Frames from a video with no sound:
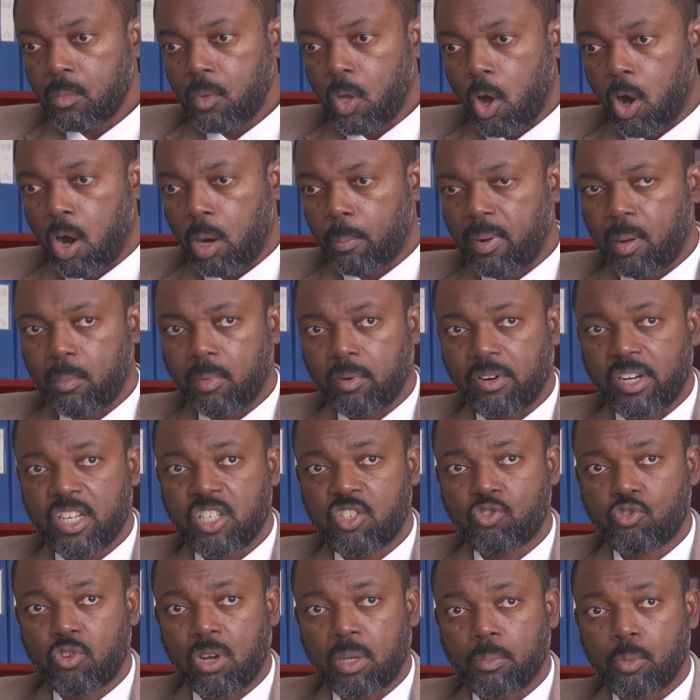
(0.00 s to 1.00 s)
our employment rights
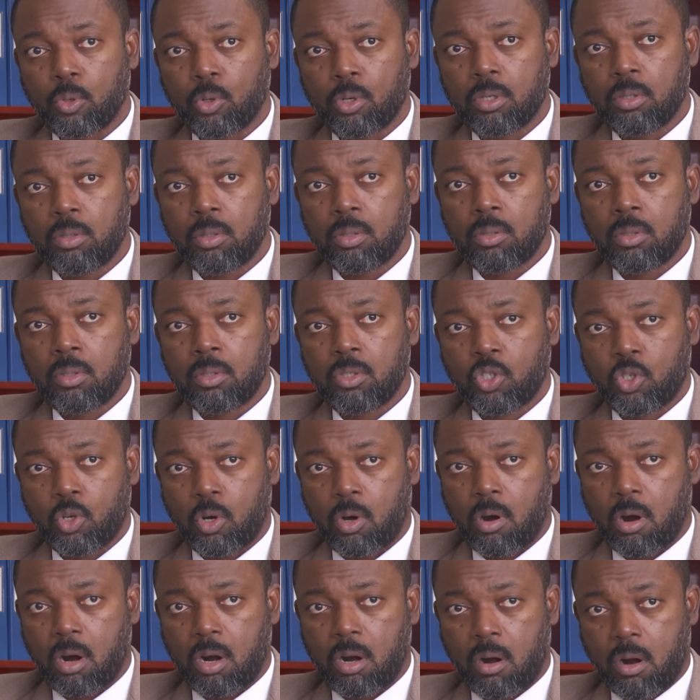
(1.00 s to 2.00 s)
tribunal. So
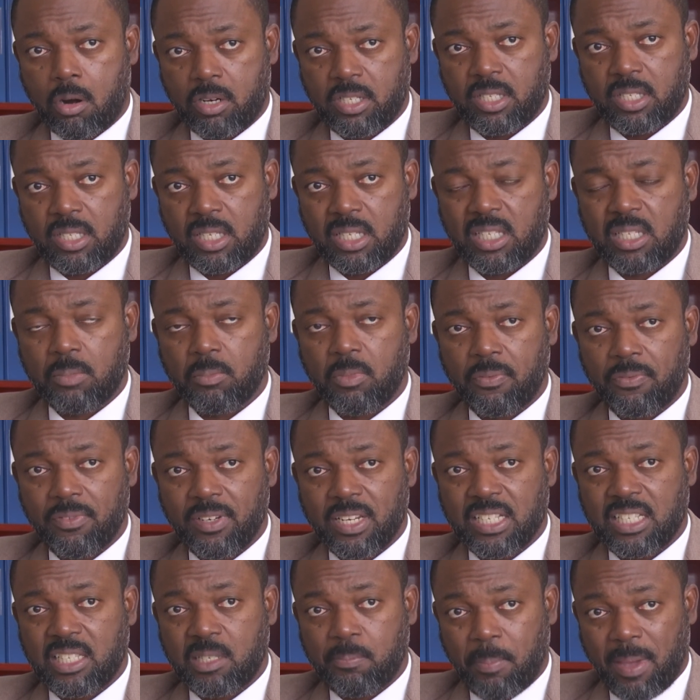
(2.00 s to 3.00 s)
our system of
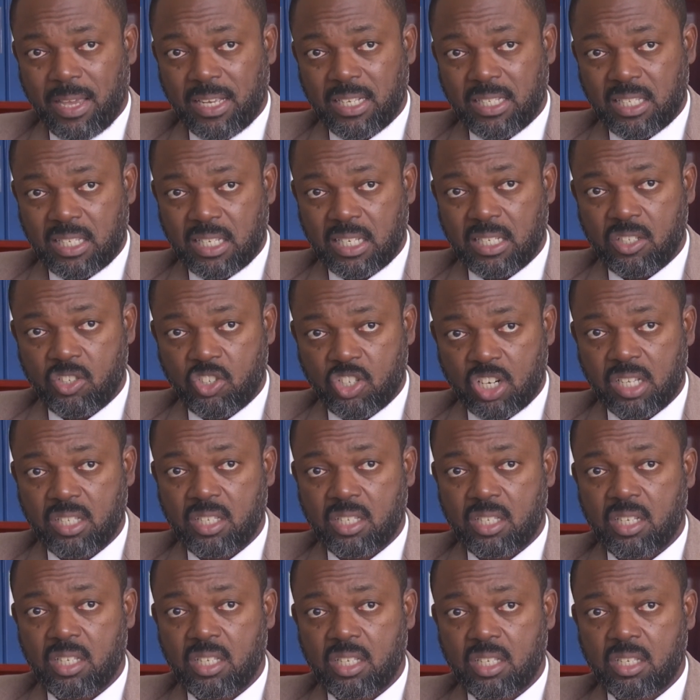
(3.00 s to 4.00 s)
dispensing
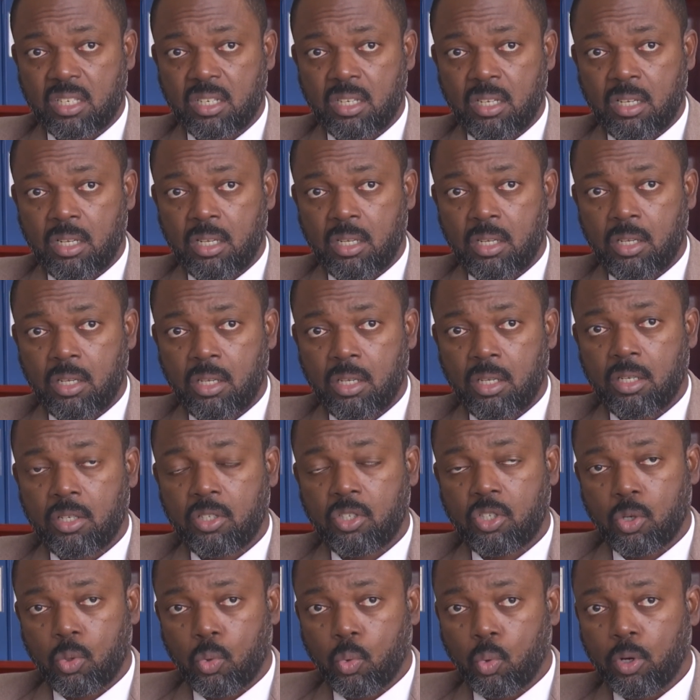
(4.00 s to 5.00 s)
justice
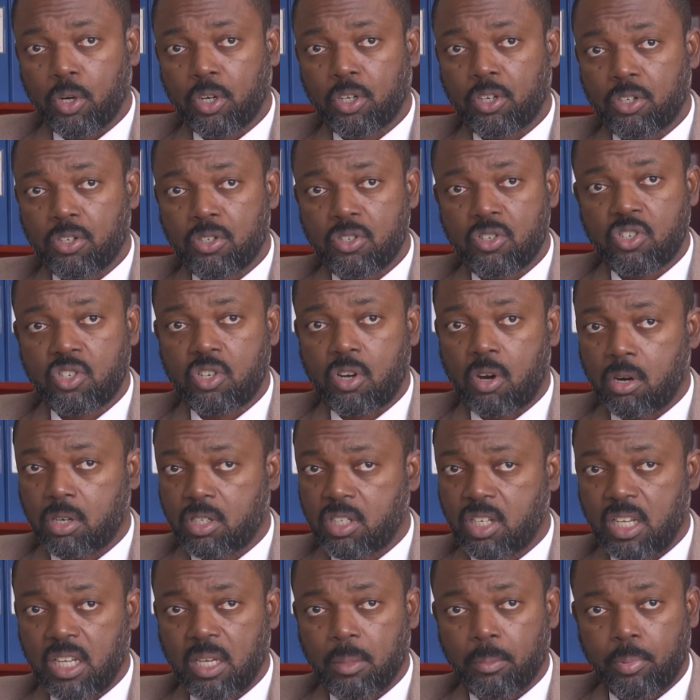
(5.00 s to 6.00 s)
to workers or
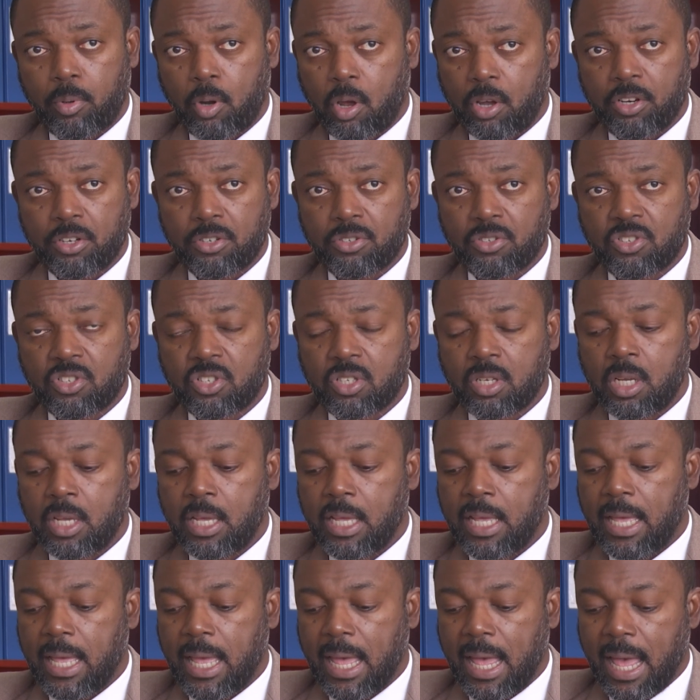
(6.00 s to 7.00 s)
to employers.
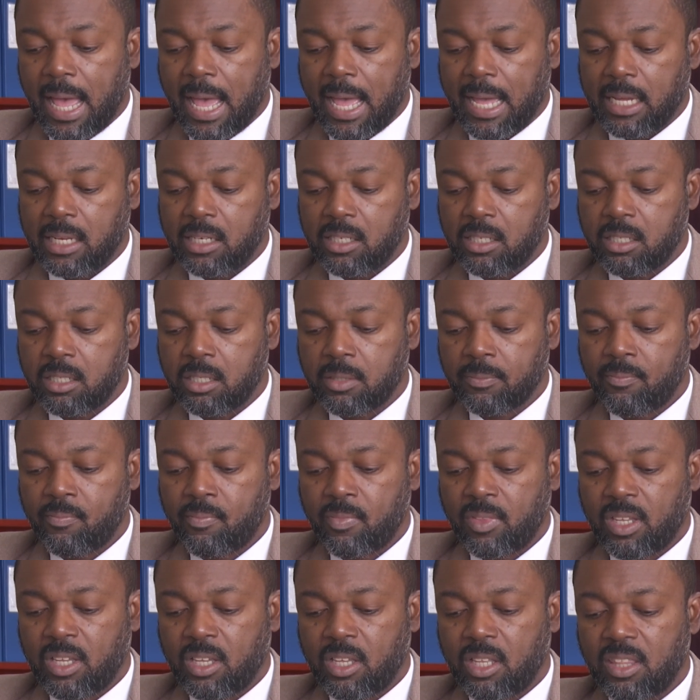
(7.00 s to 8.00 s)
And
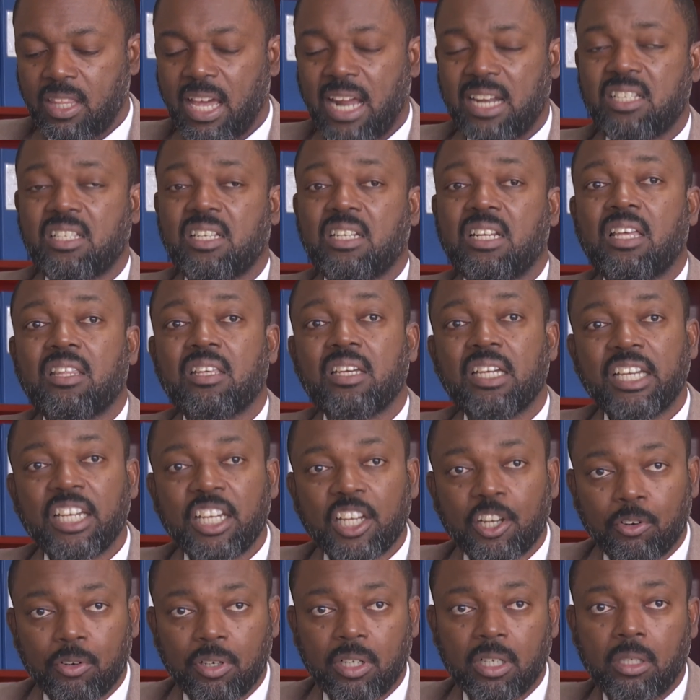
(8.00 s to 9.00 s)
that is another
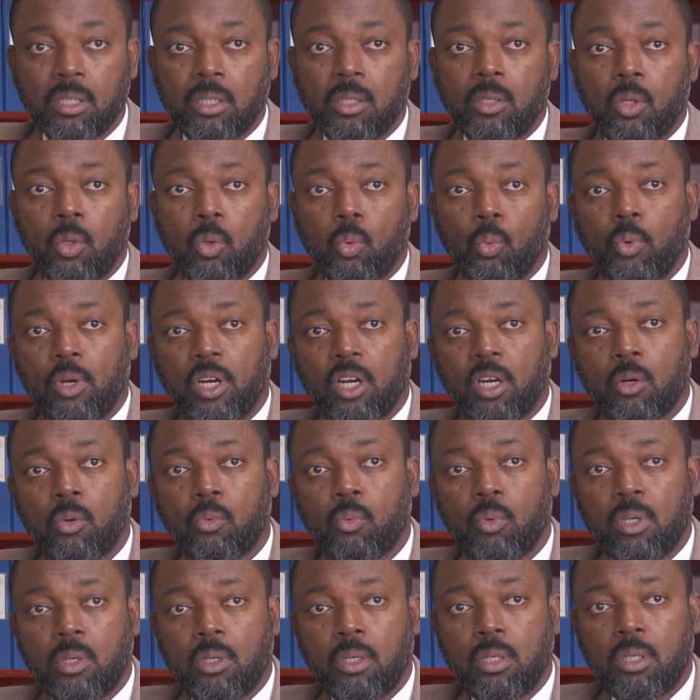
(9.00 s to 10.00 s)
area where
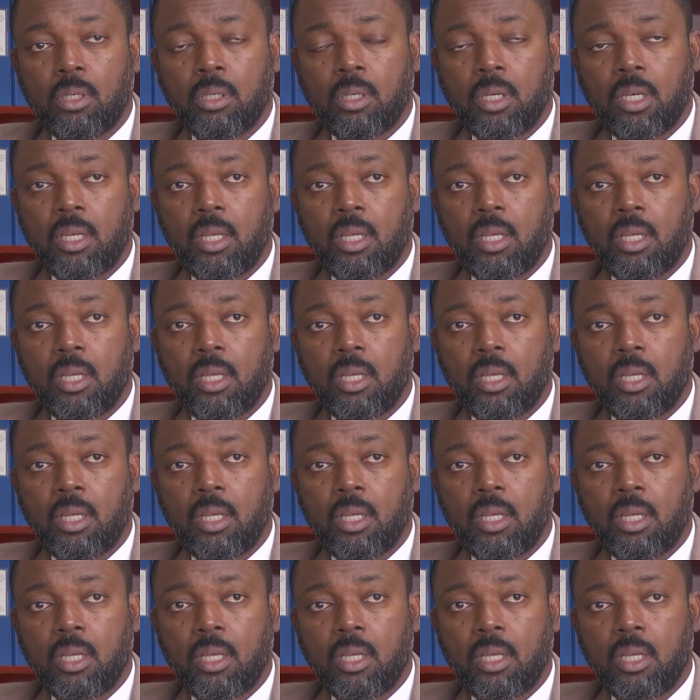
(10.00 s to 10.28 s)
we